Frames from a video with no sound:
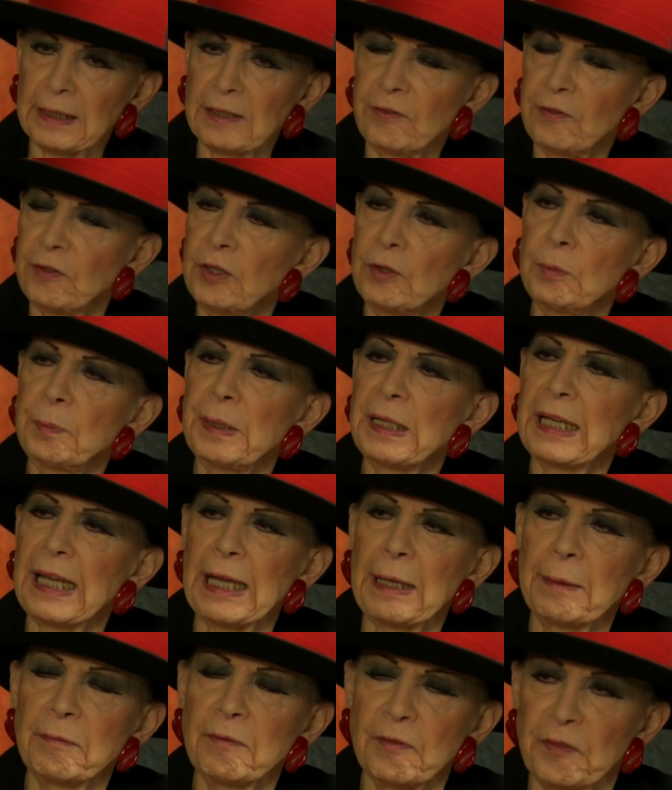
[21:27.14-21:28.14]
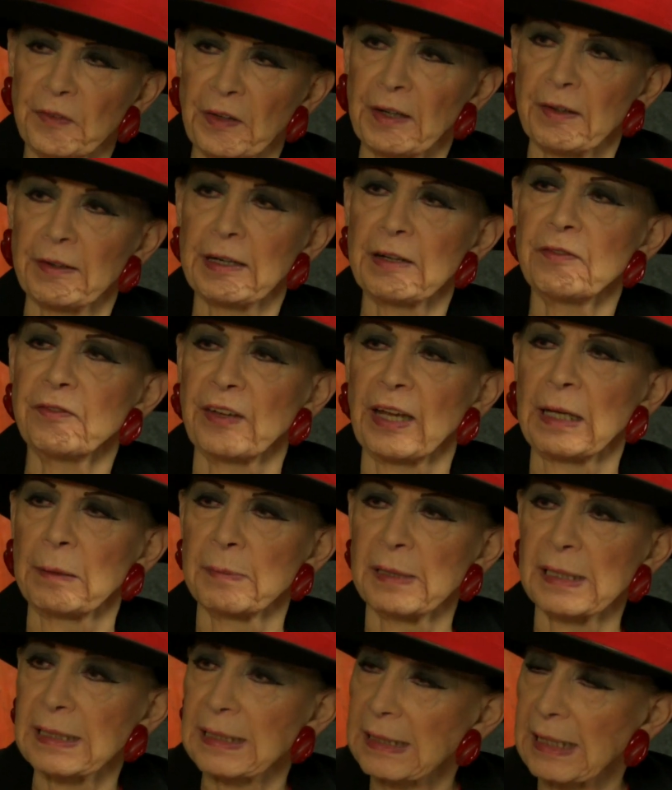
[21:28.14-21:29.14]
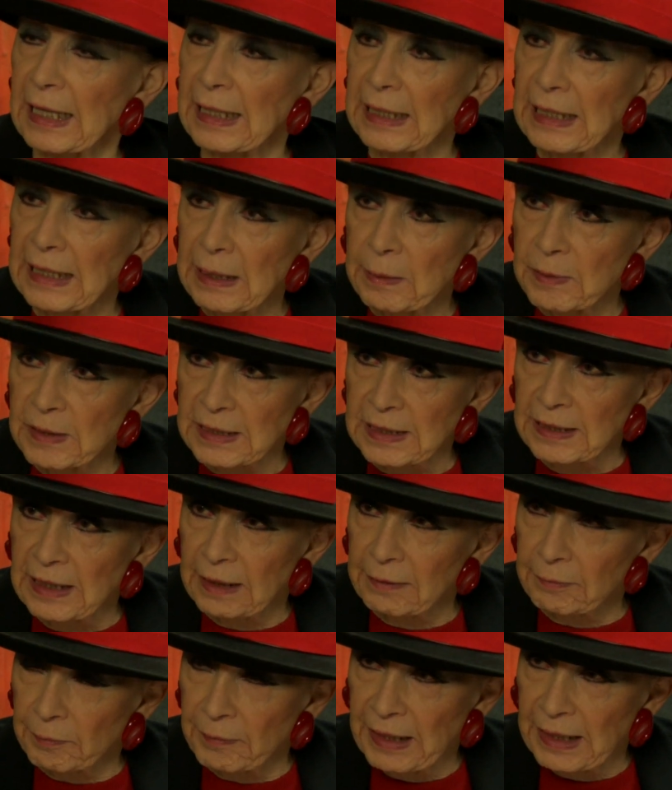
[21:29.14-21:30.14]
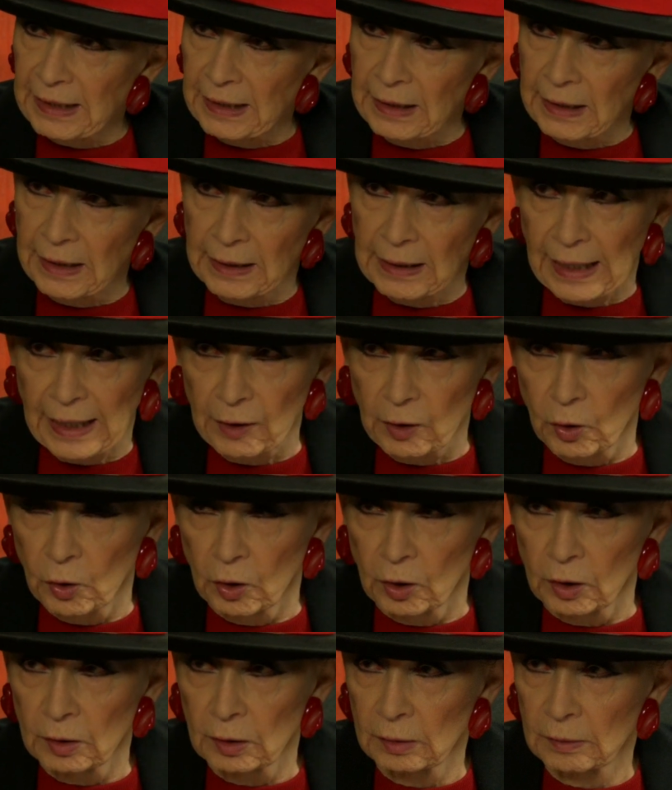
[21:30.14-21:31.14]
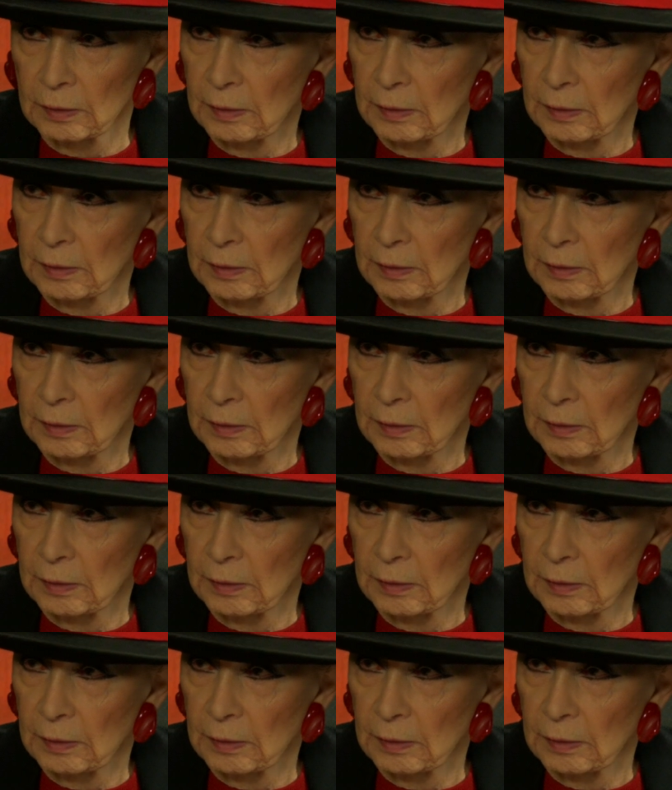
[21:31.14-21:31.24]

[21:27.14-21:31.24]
if you became very famous and he was not making it at all.